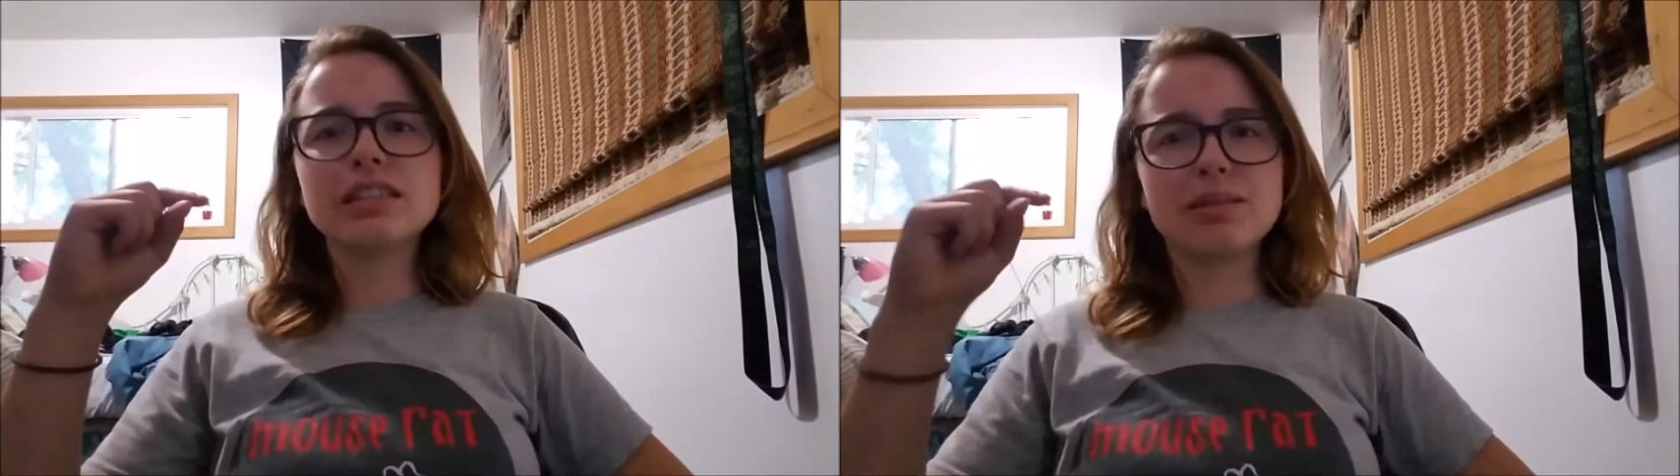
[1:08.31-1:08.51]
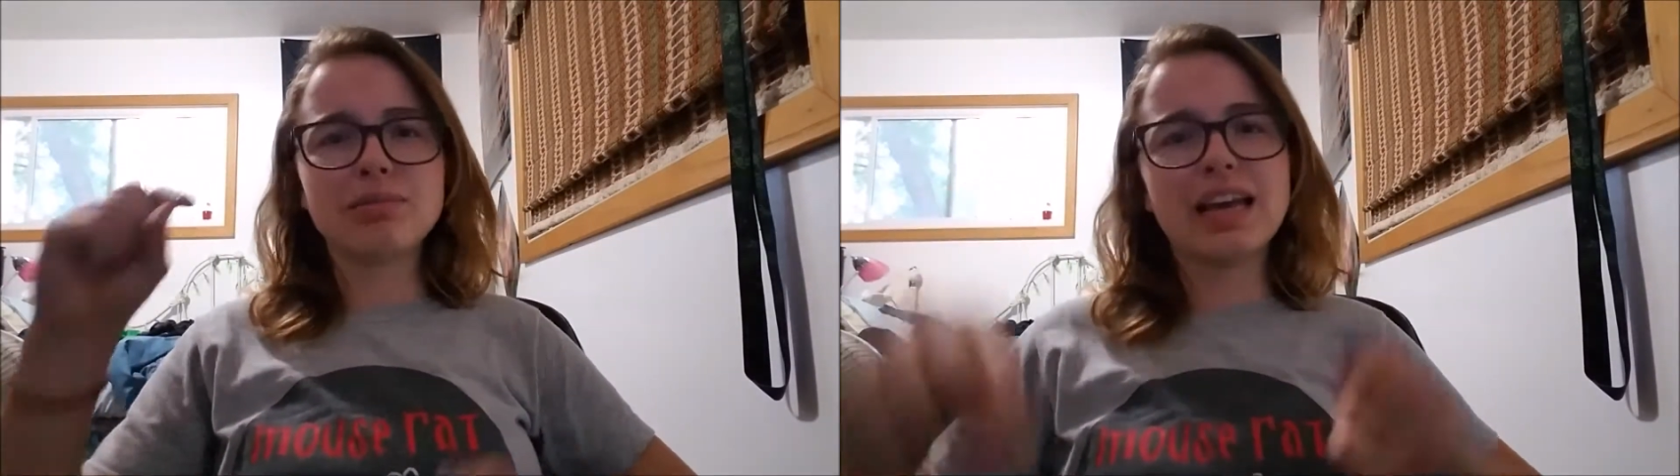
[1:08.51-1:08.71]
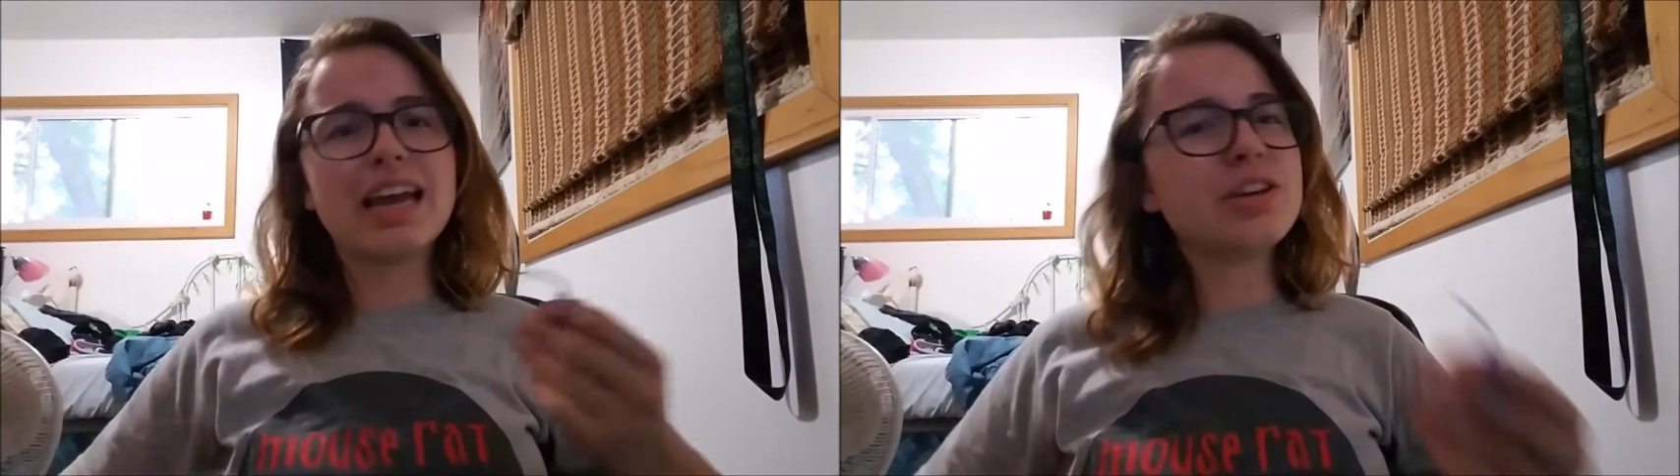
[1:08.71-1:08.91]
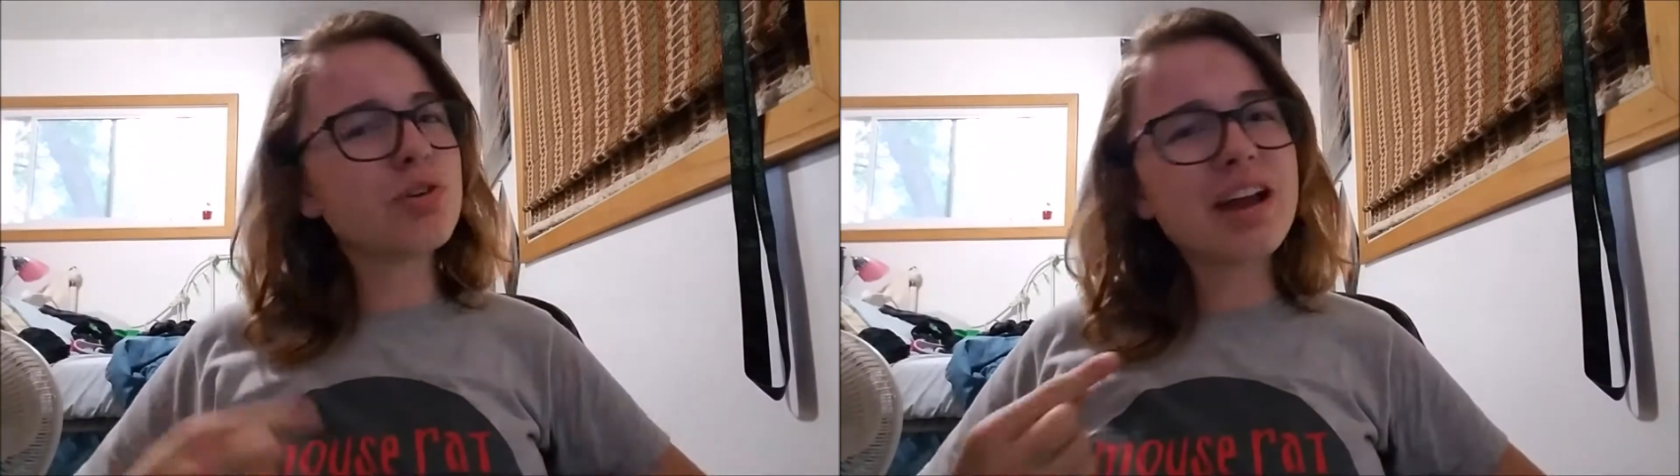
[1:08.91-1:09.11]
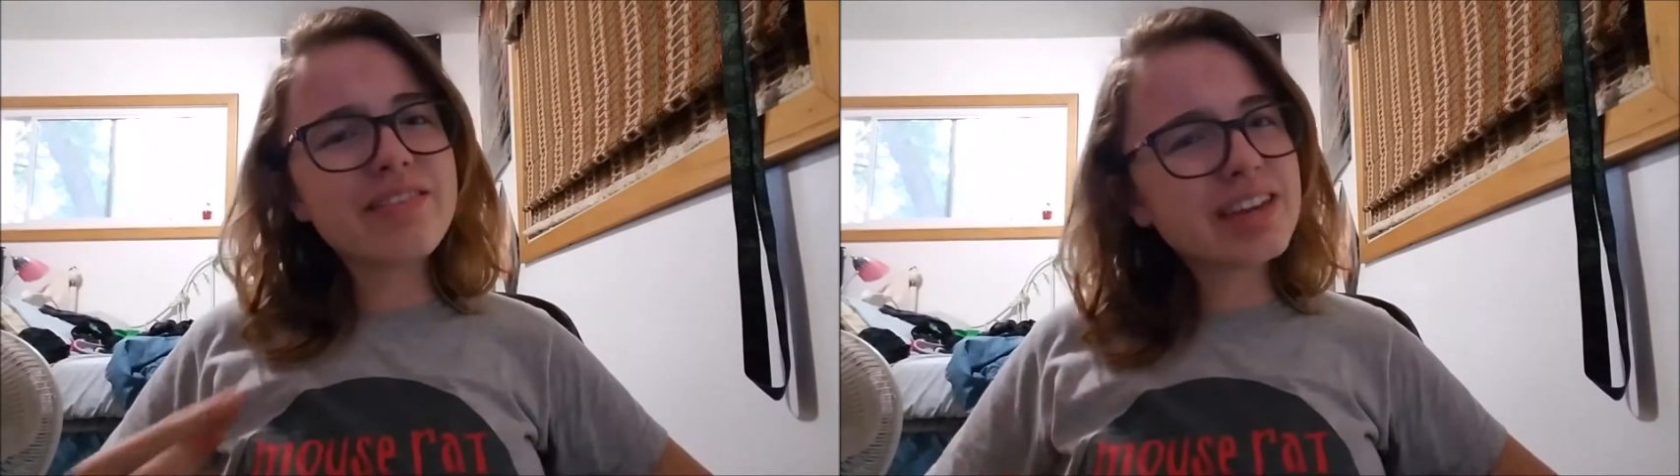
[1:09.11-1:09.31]
to something and you
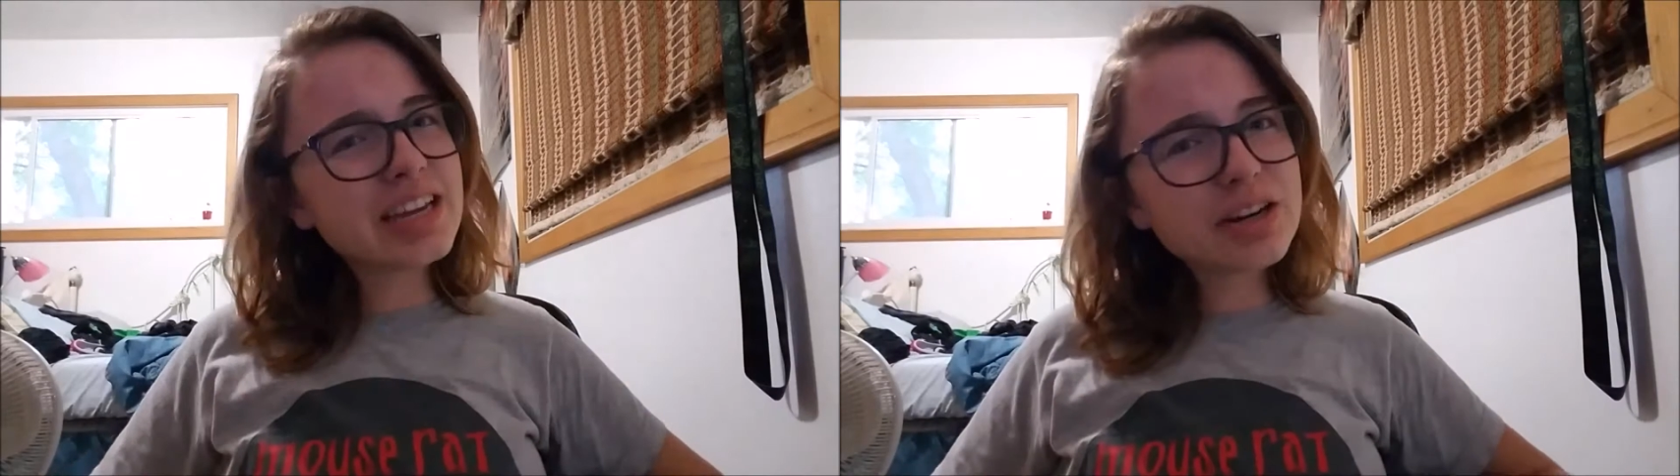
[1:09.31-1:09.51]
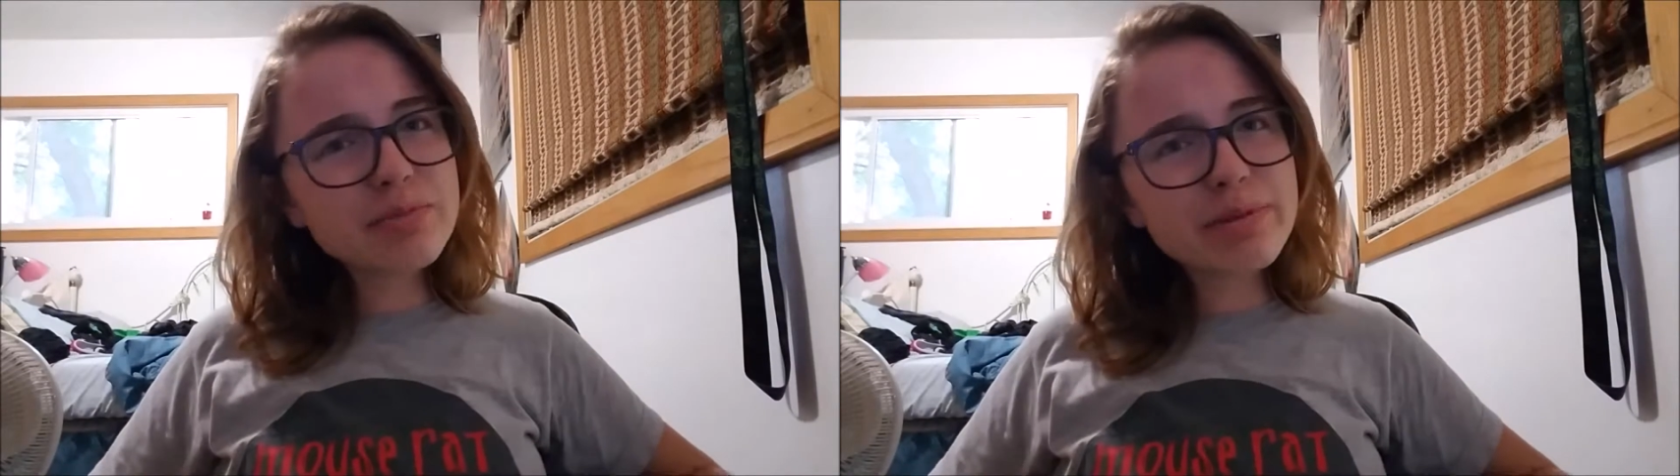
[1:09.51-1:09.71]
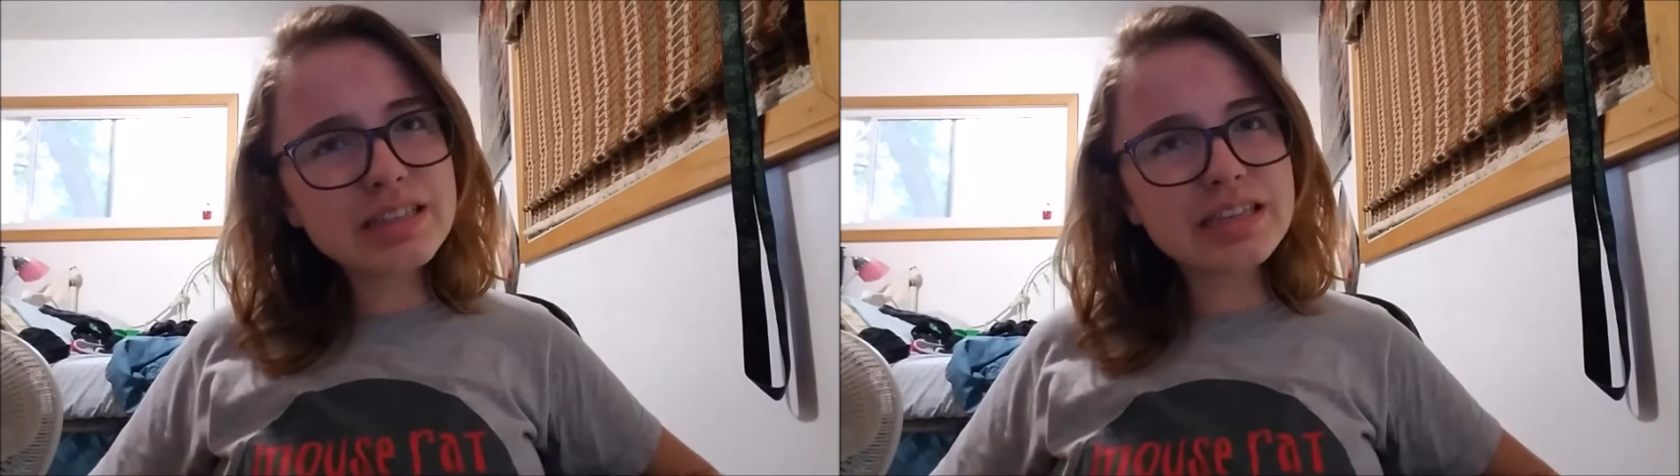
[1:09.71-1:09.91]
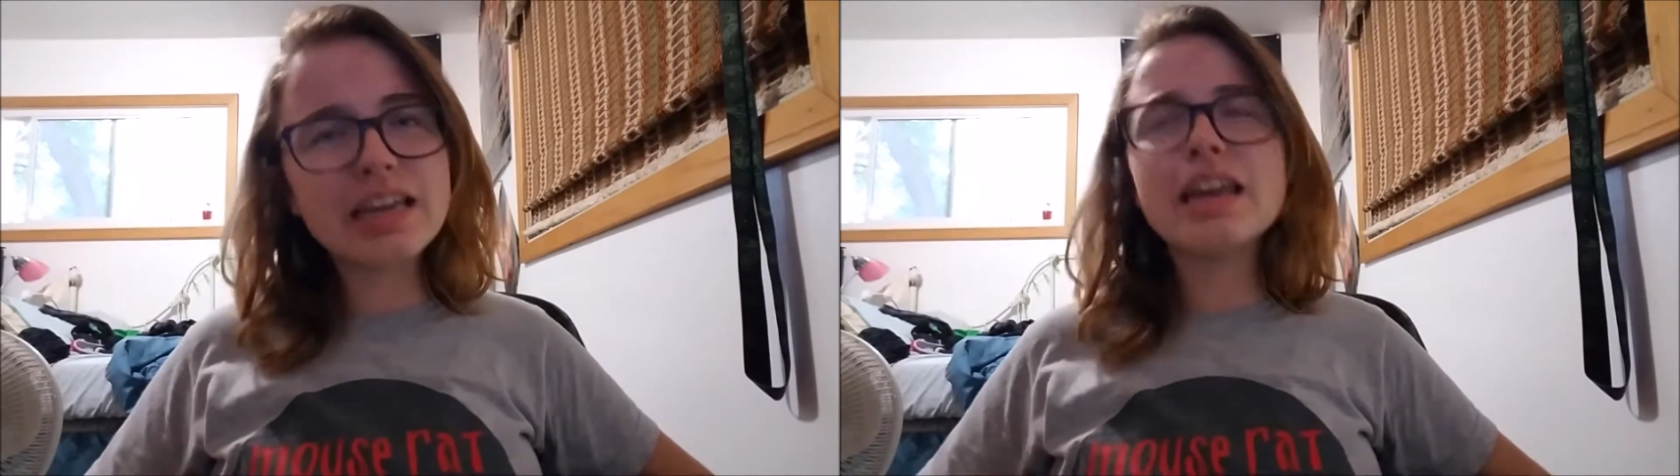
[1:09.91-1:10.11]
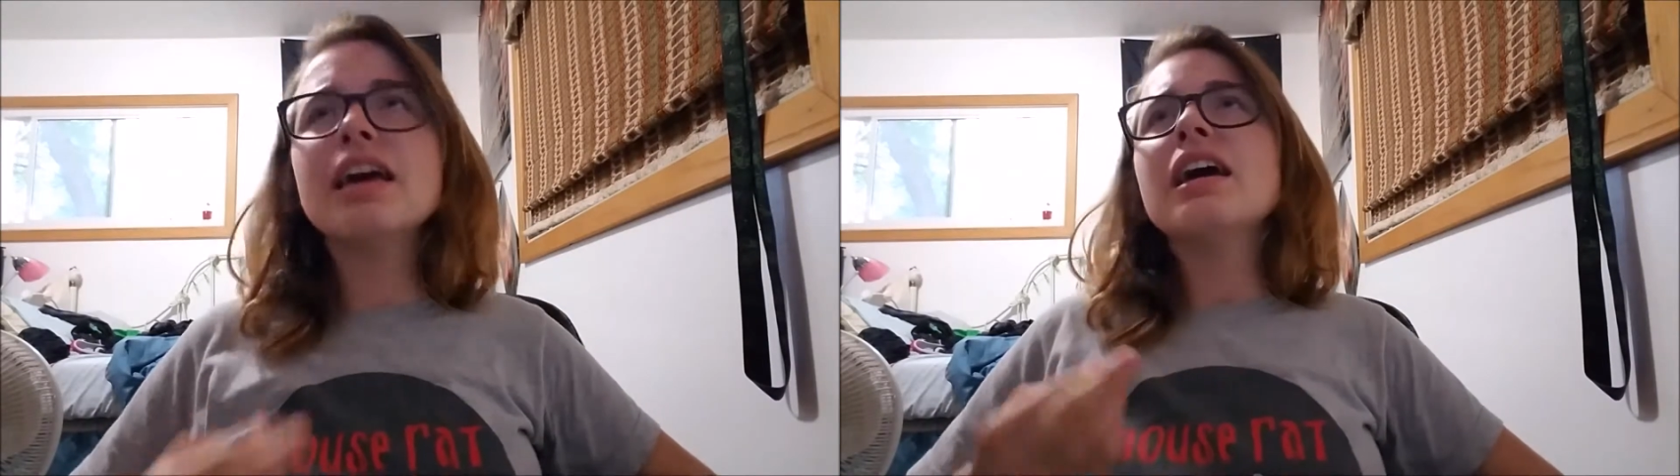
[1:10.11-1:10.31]
don't have earbuds in,